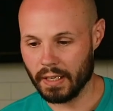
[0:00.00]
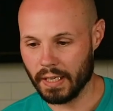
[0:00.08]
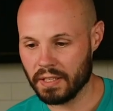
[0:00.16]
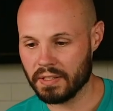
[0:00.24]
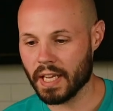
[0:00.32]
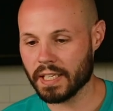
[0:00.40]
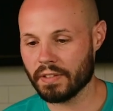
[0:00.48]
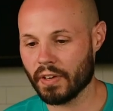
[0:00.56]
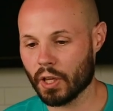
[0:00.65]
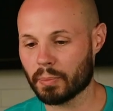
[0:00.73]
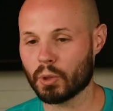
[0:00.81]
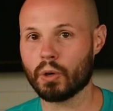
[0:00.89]
is that
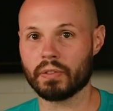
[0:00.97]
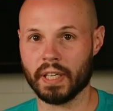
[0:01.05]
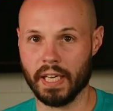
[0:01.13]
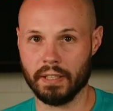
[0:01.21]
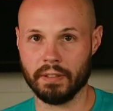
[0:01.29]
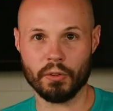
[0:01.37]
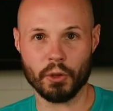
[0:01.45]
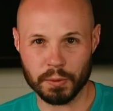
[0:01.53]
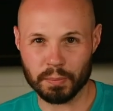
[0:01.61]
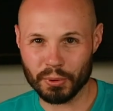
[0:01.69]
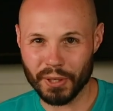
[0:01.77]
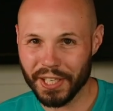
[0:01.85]
developer overhead, those
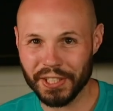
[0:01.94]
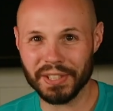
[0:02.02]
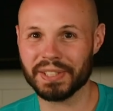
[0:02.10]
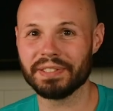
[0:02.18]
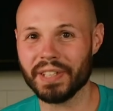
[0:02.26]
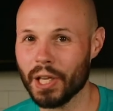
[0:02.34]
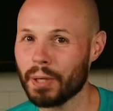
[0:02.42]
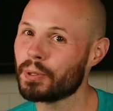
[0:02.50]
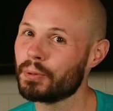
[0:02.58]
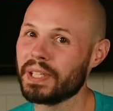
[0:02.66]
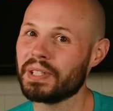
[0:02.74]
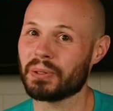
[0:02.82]
precious
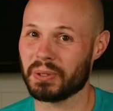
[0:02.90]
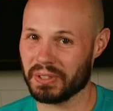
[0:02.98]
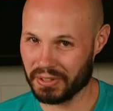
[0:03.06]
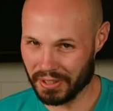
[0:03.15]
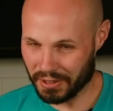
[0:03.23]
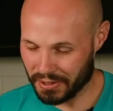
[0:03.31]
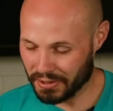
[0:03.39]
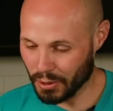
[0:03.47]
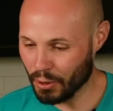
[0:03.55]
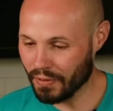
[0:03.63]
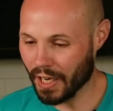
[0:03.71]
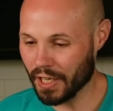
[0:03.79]
developer resources that are
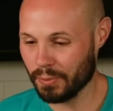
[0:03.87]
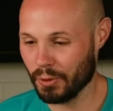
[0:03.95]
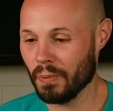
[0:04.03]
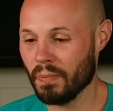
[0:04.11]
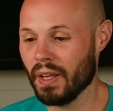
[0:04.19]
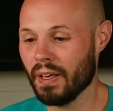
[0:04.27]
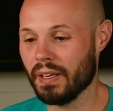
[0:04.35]
so valuable,